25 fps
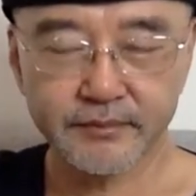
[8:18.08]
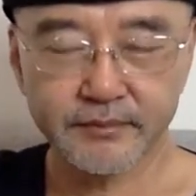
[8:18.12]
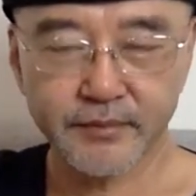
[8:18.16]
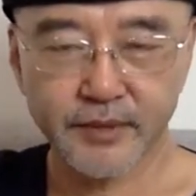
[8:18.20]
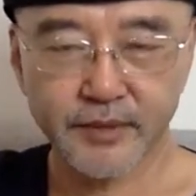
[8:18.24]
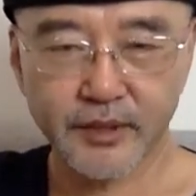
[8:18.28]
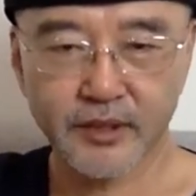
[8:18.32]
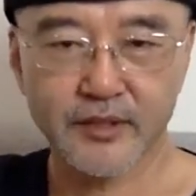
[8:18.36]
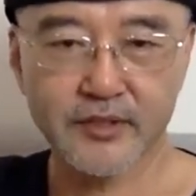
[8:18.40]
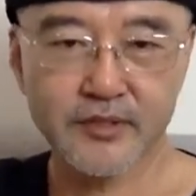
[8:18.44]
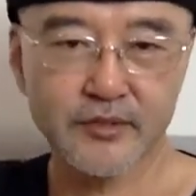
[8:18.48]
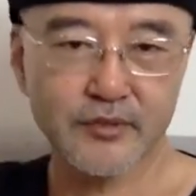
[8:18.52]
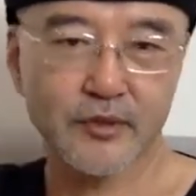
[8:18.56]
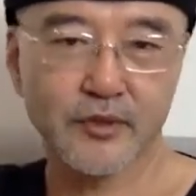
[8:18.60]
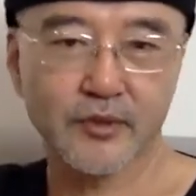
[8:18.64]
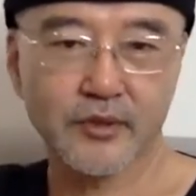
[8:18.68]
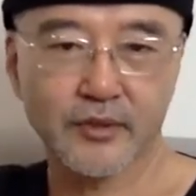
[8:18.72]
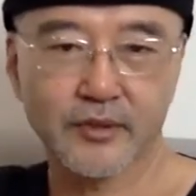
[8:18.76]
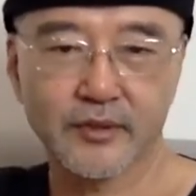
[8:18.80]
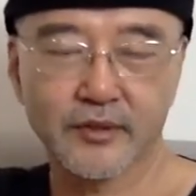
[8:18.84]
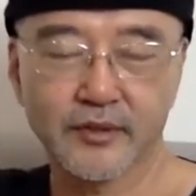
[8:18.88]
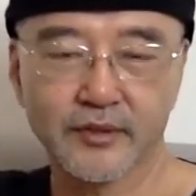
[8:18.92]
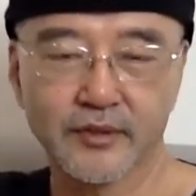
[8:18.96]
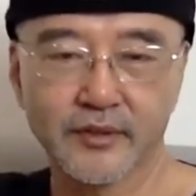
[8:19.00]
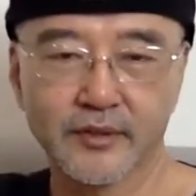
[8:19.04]
Because
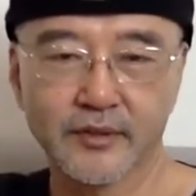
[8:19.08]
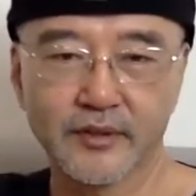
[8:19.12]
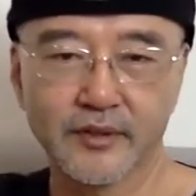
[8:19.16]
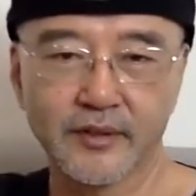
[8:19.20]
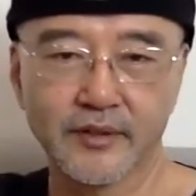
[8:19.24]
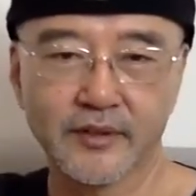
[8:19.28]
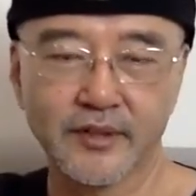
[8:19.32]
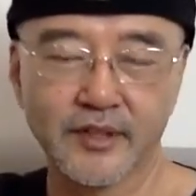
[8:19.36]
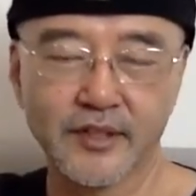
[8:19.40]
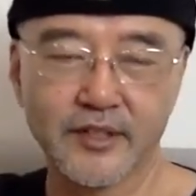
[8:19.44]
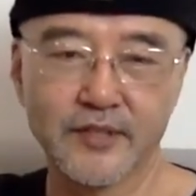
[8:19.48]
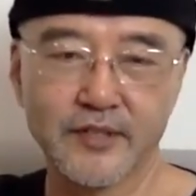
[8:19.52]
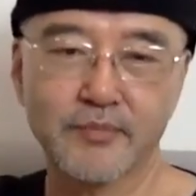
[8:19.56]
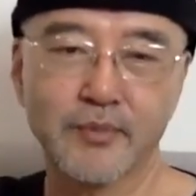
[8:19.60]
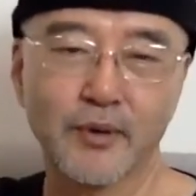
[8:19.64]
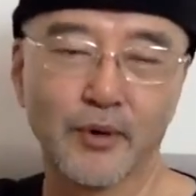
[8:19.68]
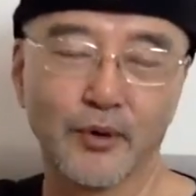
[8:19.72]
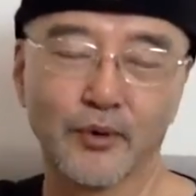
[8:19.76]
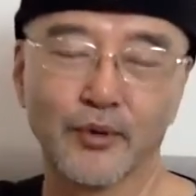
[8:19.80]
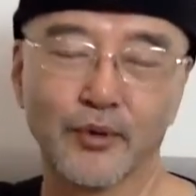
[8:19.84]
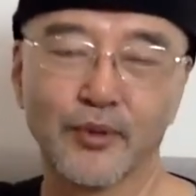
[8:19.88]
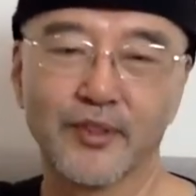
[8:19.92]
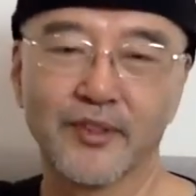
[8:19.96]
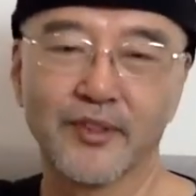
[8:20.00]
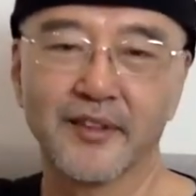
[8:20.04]
it needs
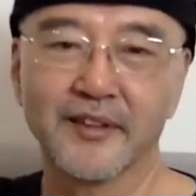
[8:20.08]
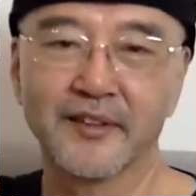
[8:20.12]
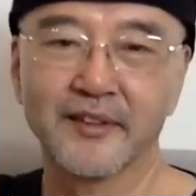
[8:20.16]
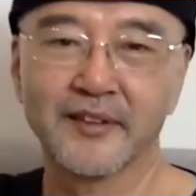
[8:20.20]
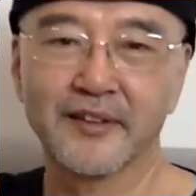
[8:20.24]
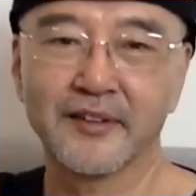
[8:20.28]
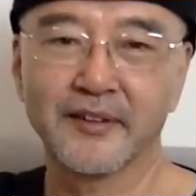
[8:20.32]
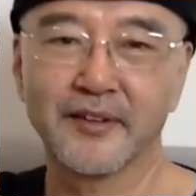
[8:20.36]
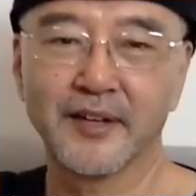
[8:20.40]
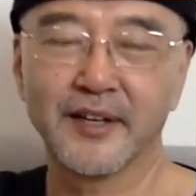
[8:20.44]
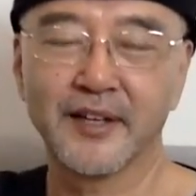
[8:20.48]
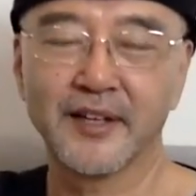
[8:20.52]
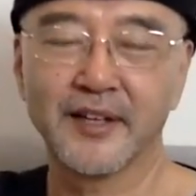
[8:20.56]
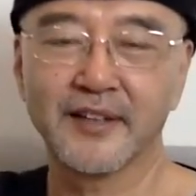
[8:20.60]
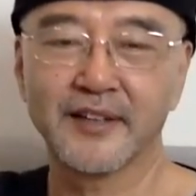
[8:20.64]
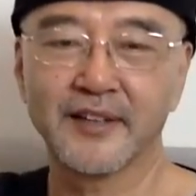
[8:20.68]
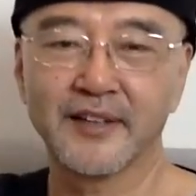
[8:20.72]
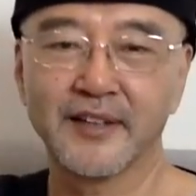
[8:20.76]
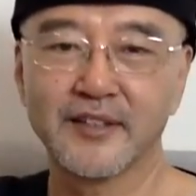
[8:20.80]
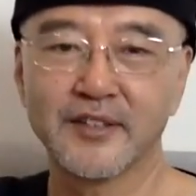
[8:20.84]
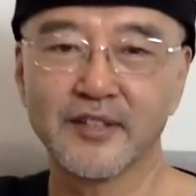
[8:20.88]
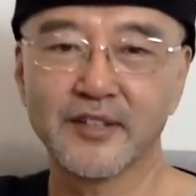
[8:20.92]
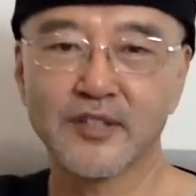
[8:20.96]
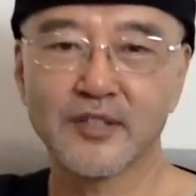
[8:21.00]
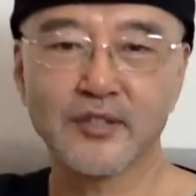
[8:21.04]
both, right?
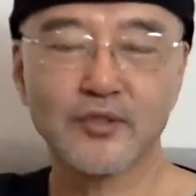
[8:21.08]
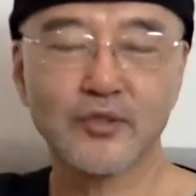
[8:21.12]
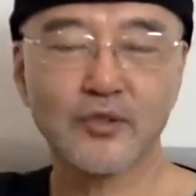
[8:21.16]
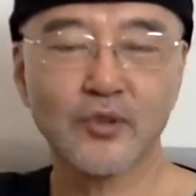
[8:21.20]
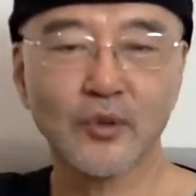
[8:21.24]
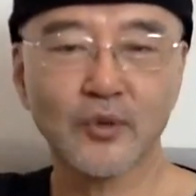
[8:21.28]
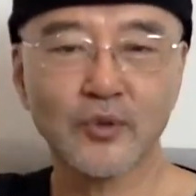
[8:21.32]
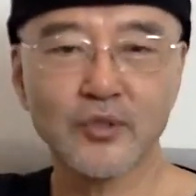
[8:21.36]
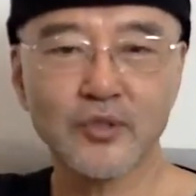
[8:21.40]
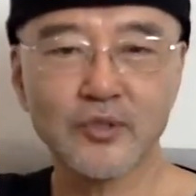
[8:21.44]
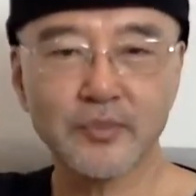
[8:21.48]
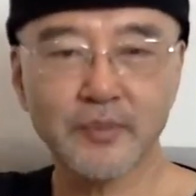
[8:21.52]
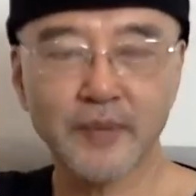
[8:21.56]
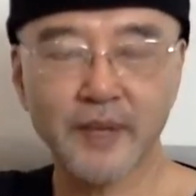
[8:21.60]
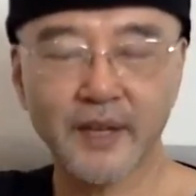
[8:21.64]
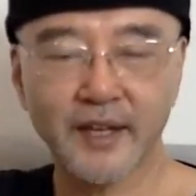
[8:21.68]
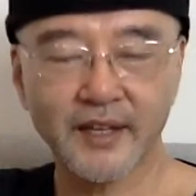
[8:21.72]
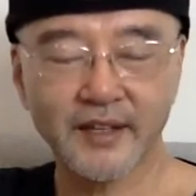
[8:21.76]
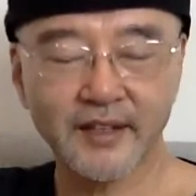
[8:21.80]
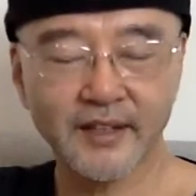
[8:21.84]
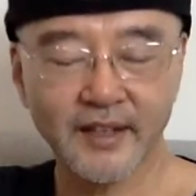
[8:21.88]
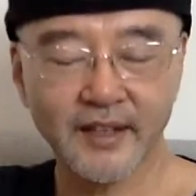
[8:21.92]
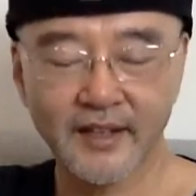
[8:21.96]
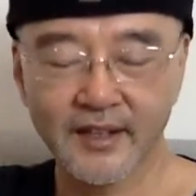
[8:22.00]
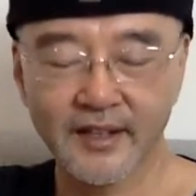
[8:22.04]
I just don't
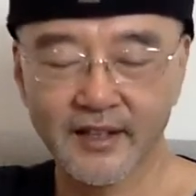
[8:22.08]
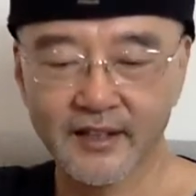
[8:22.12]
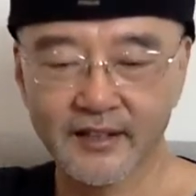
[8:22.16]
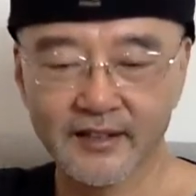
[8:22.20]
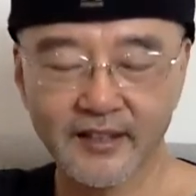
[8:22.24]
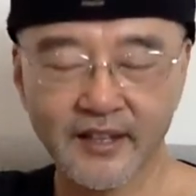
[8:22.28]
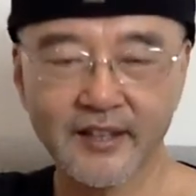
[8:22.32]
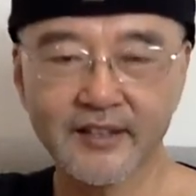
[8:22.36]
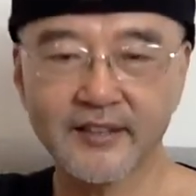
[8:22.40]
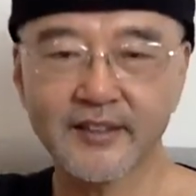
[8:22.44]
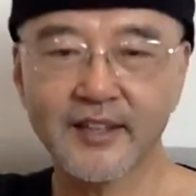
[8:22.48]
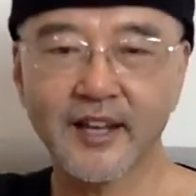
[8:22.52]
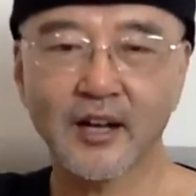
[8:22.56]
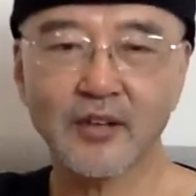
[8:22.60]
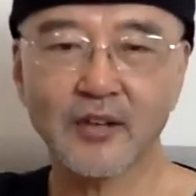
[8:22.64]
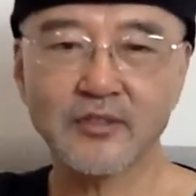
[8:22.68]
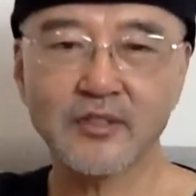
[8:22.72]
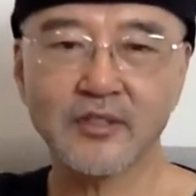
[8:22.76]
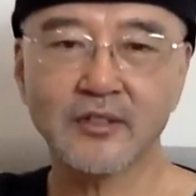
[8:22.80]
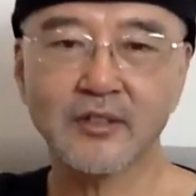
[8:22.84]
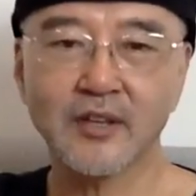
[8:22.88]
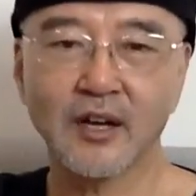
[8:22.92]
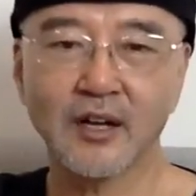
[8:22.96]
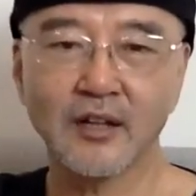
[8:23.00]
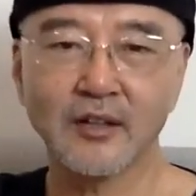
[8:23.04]
spend
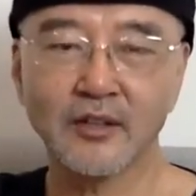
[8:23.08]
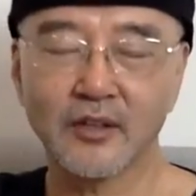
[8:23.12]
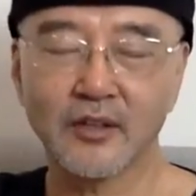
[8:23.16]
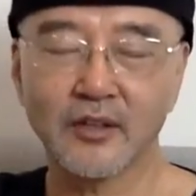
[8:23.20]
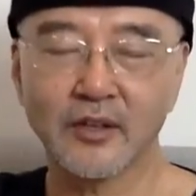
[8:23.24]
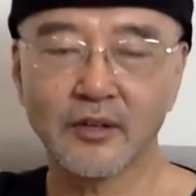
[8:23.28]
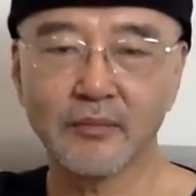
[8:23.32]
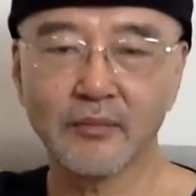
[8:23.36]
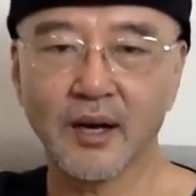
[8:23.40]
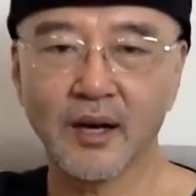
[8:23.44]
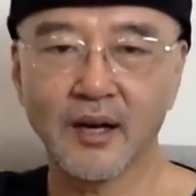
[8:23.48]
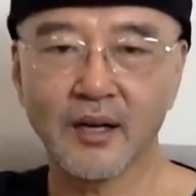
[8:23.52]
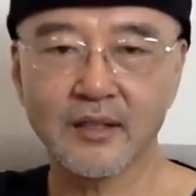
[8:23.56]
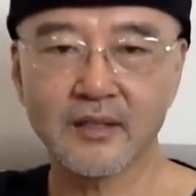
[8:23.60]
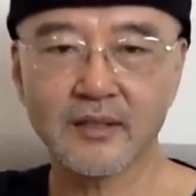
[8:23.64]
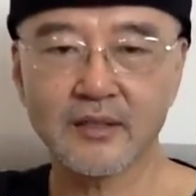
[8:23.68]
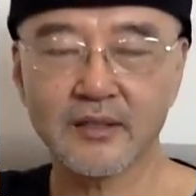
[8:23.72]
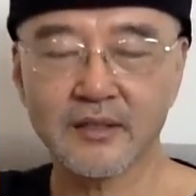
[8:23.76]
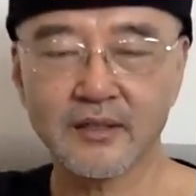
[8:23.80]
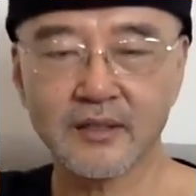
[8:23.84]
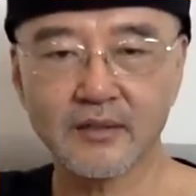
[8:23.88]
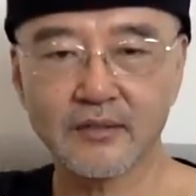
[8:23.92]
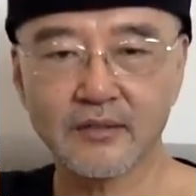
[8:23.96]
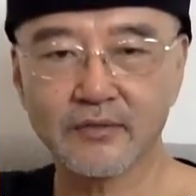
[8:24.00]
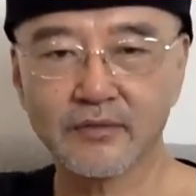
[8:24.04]
$10,000 on
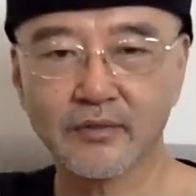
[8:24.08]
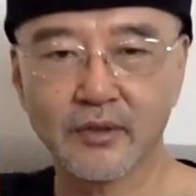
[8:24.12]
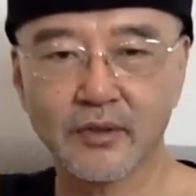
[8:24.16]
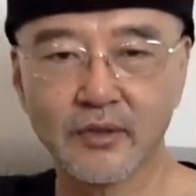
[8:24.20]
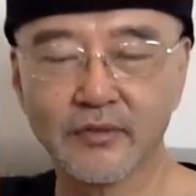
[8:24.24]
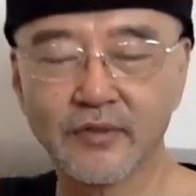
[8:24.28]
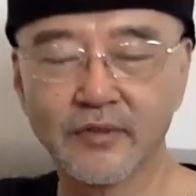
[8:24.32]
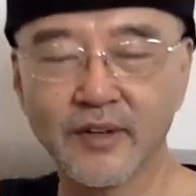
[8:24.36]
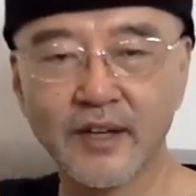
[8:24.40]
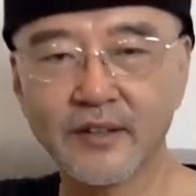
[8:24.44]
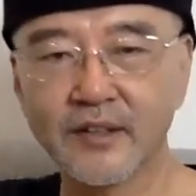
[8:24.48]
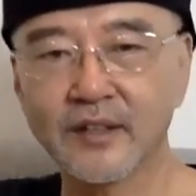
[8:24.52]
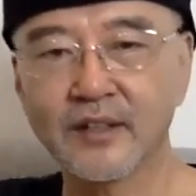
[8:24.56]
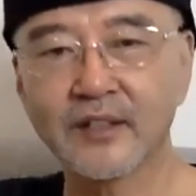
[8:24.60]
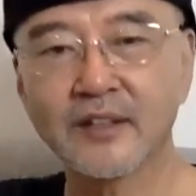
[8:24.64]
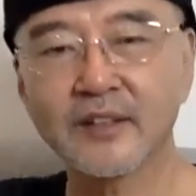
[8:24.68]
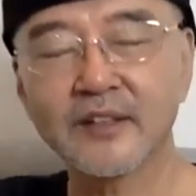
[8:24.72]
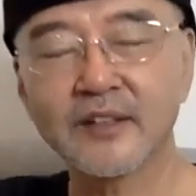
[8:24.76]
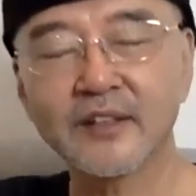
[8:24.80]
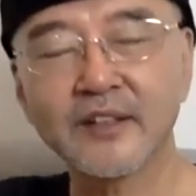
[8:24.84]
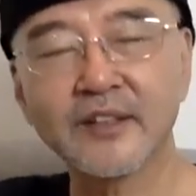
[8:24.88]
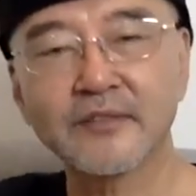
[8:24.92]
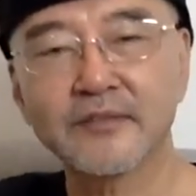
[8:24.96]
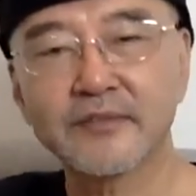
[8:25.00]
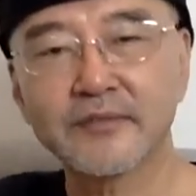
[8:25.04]
box for a $5
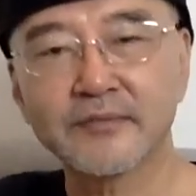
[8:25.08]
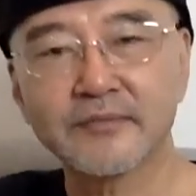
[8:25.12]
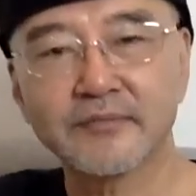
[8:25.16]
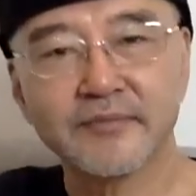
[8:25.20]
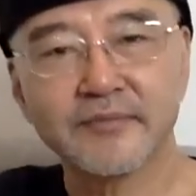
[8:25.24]
gift.